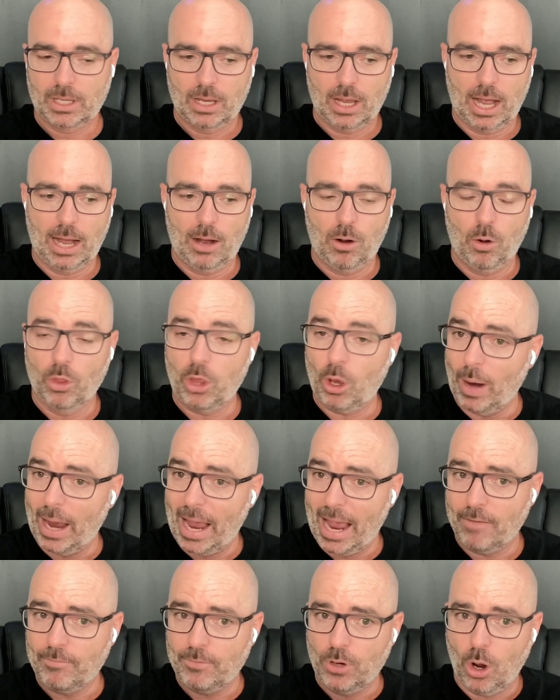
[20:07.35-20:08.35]
Although I
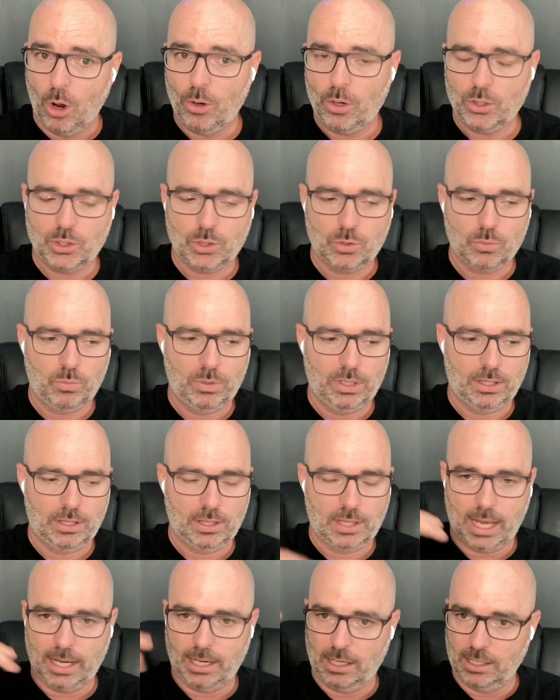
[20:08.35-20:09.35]
have noticed with
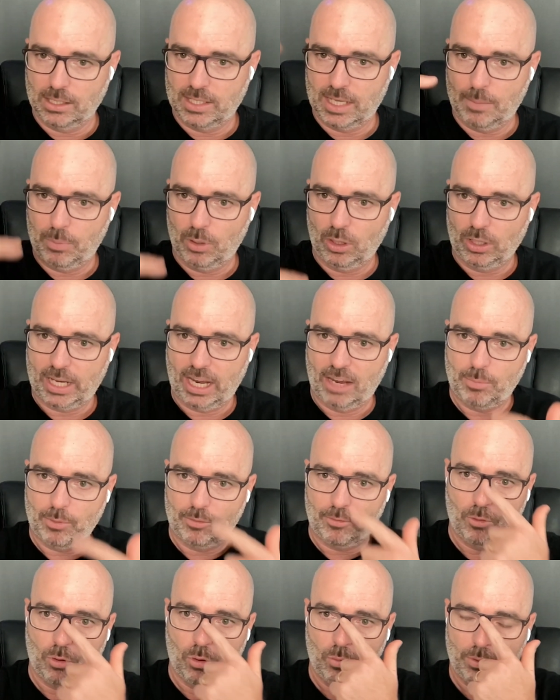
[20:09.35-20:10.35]
that example I gave
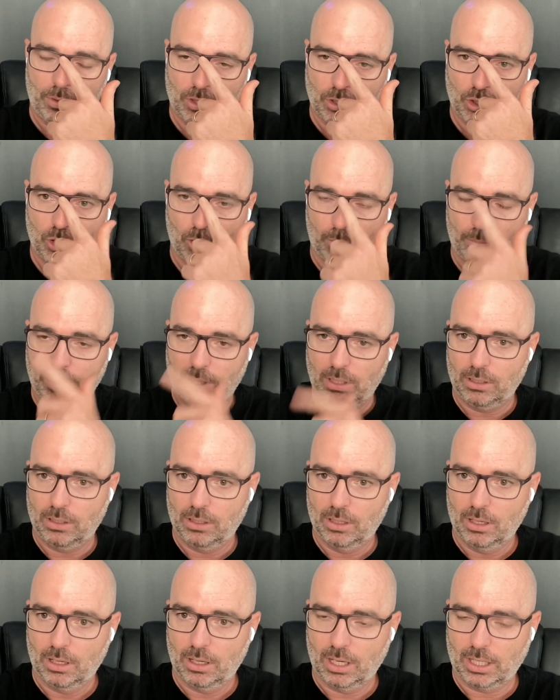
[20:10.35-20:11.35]
before with the
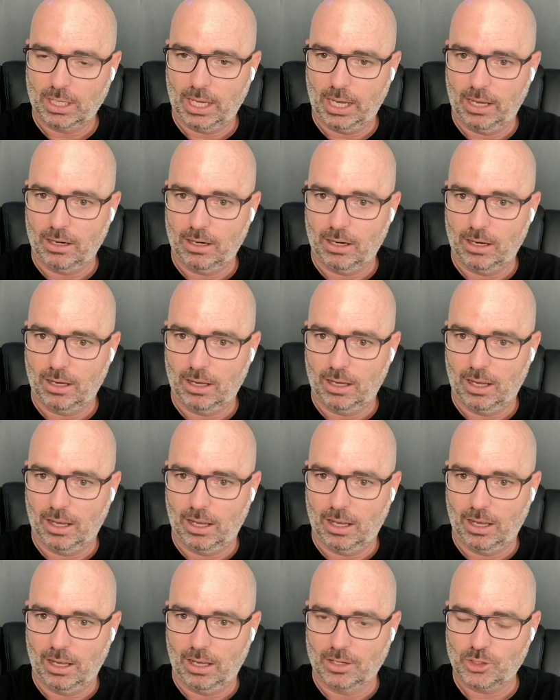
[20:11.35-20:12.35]
shopping account,
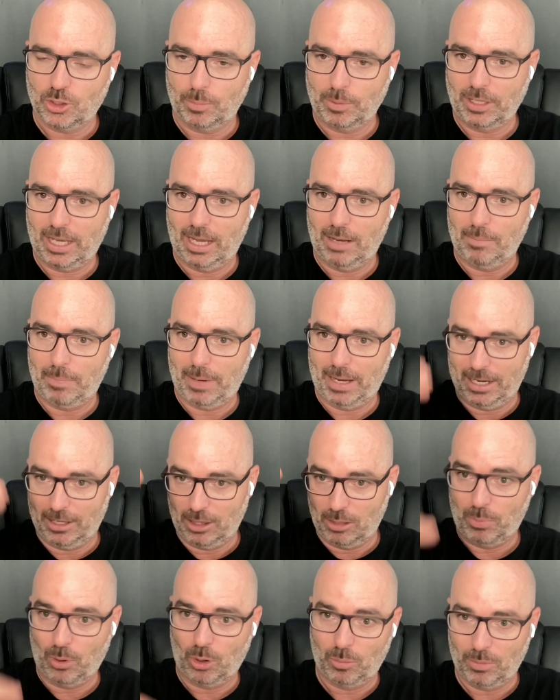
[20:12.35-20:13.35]
shopping campaign at
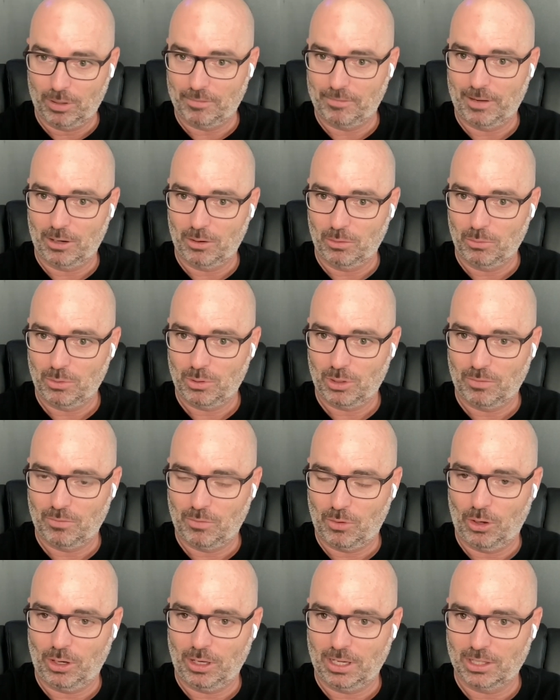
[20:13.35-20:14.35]
the bottom of the funnel,
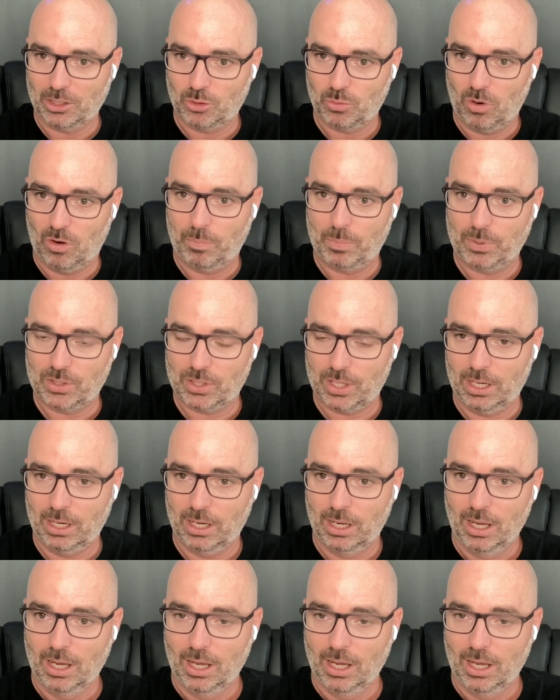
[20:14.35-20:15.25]
converting at 12%,